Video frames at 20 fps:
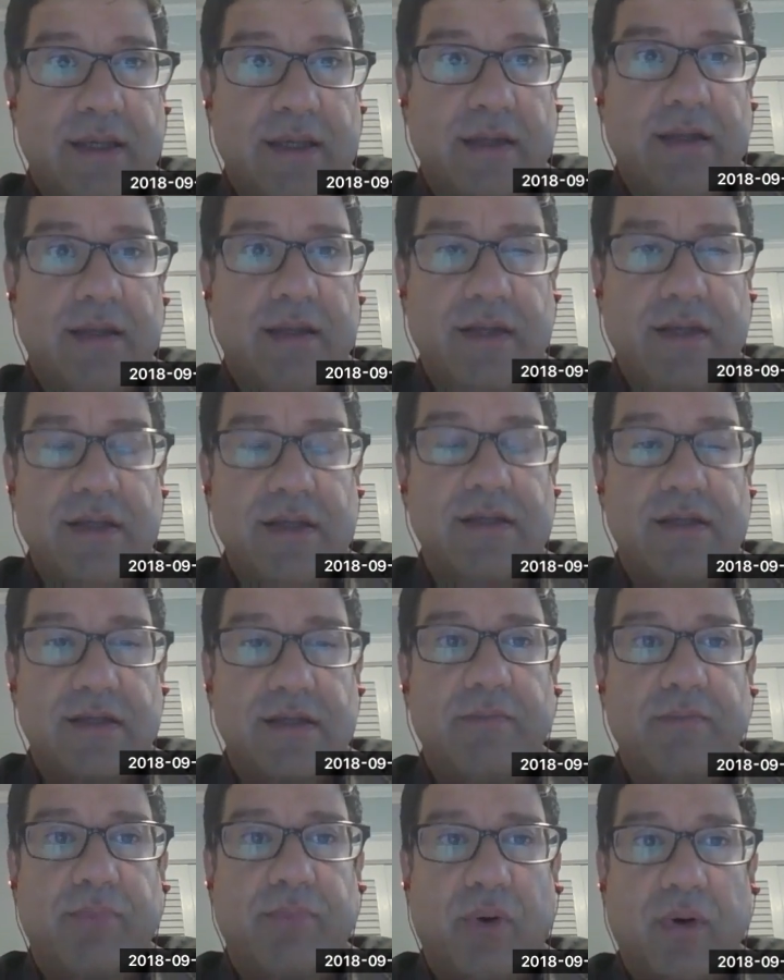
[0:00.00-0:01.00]
and this is
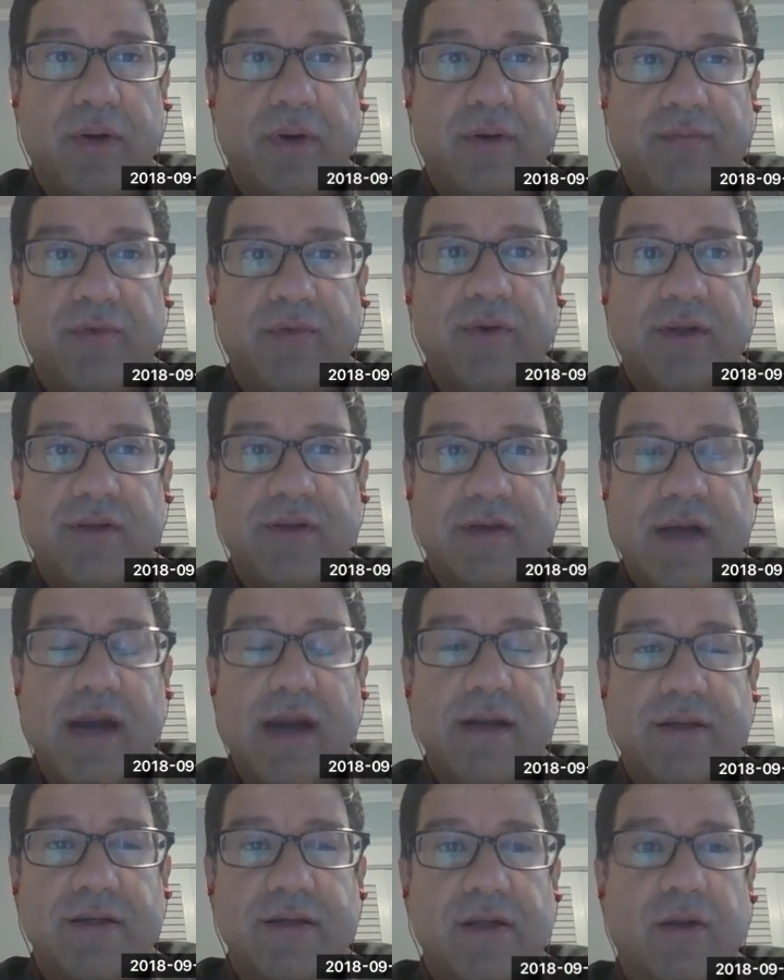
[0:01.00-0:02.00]
important for the scientists.